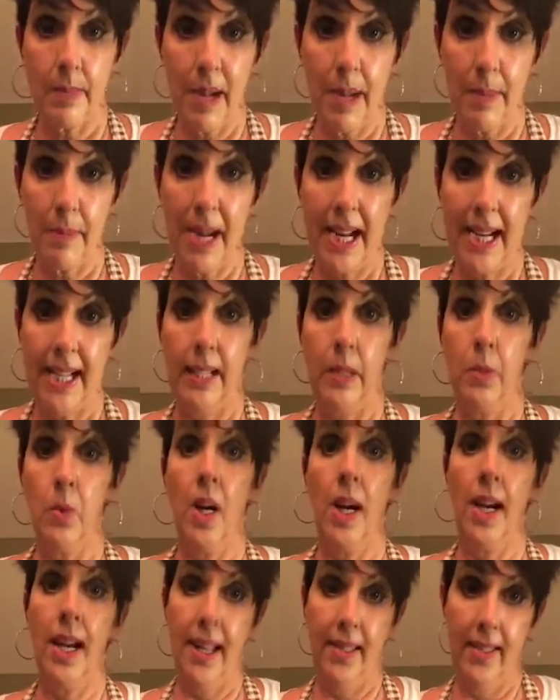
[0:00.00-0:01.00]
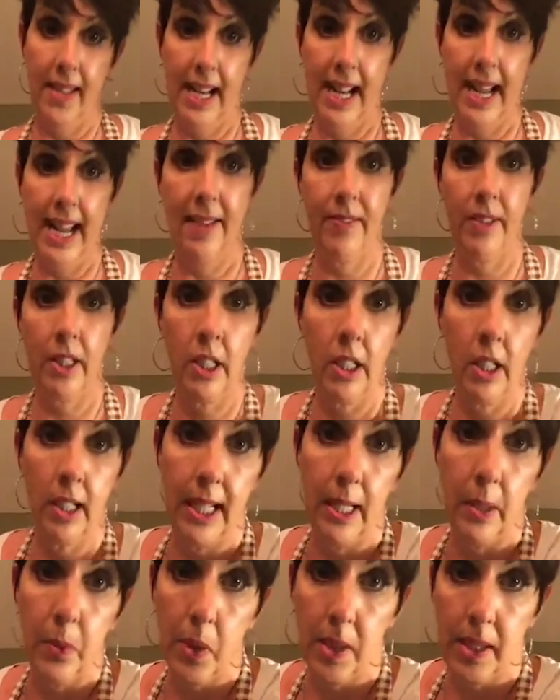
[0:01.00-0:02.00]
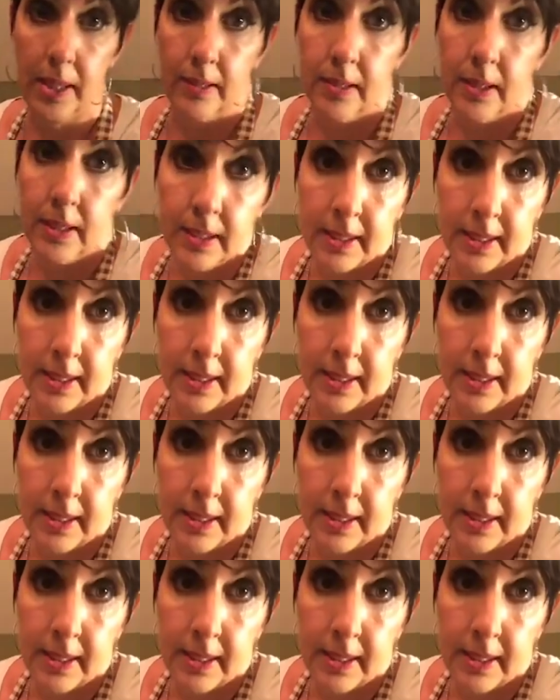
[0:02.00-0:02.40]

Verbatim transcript: it's my painting one and then I have a cooking one.